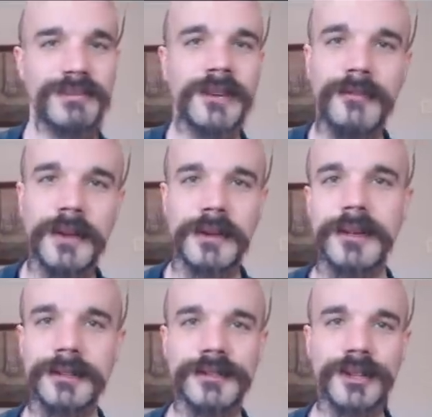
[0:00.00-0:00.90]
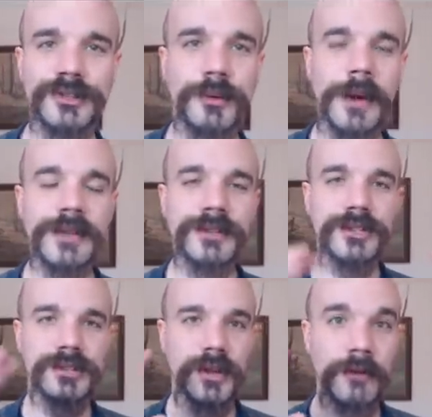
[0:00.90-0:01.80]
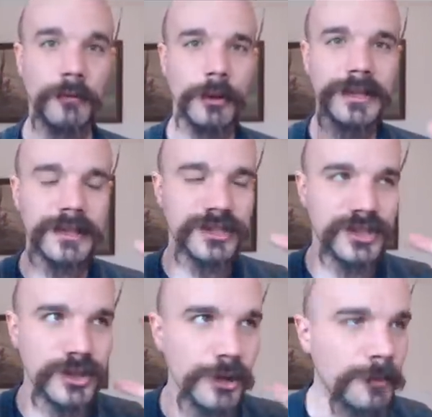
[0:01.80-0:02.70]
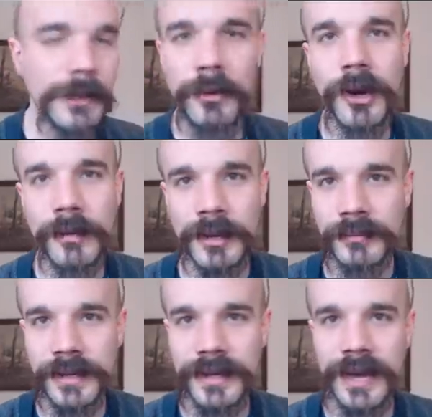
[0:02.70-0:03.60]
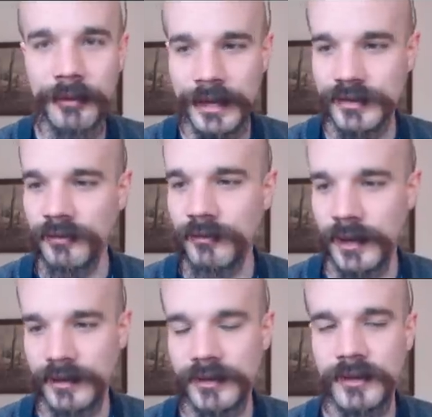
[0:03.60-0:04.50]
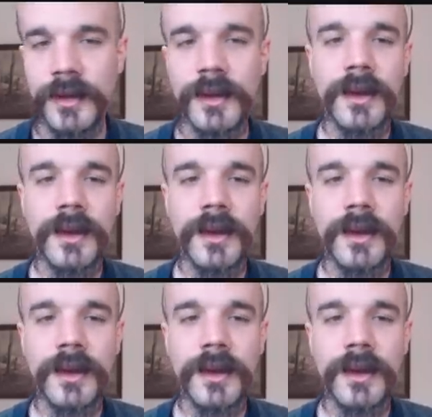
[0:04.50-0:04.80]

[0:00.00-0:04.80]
configured in such a way to just avoid this stupid problem that now has a fix.